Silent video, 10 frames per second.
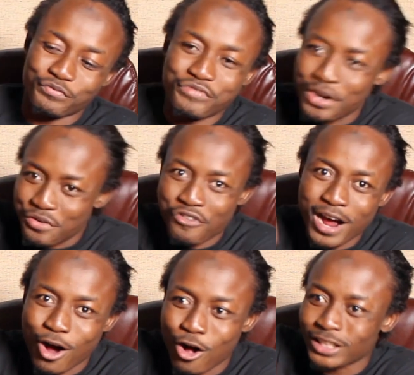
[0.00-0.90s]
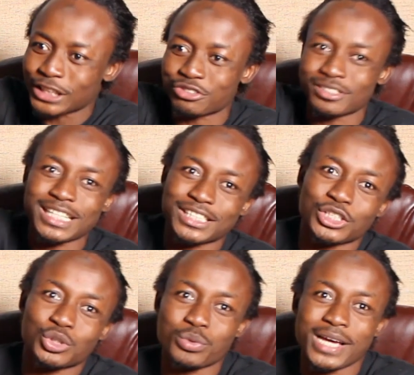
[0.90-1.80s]
verify all the
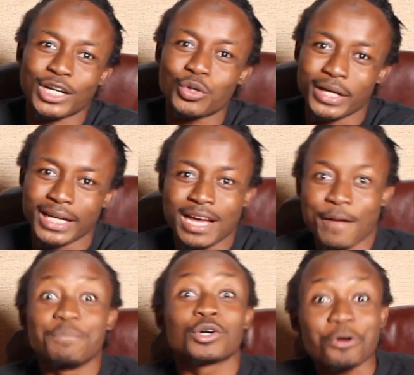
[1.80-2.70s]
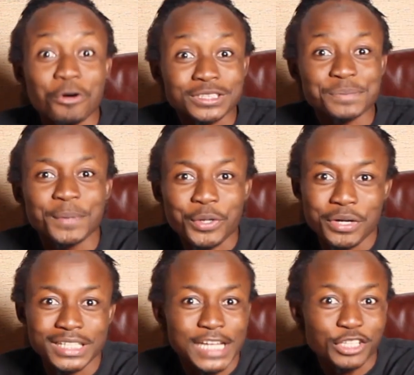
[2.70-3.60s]
transactions we are doing, because
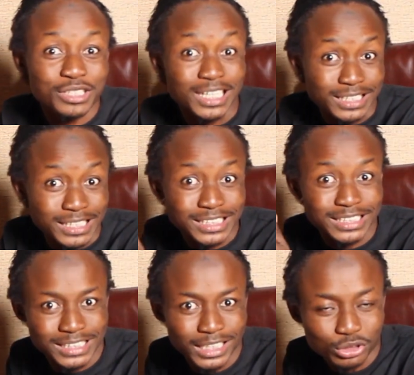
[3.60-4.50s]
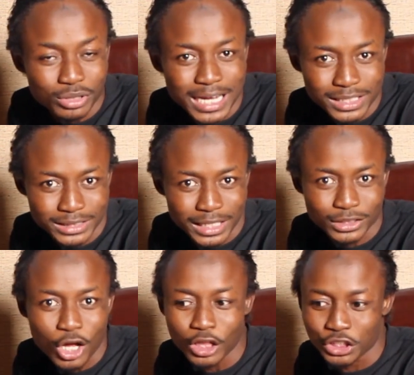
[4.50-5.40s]
Bitcoin is actually a decentralized
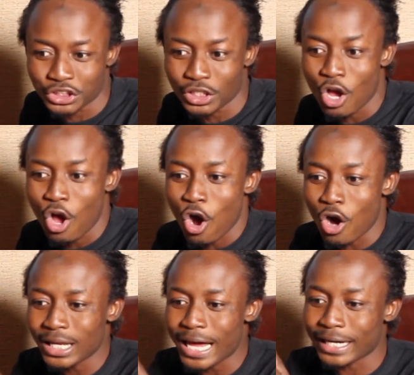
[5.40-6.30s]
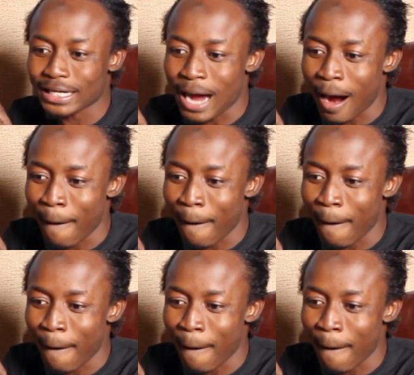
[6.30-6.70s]
technology, unlike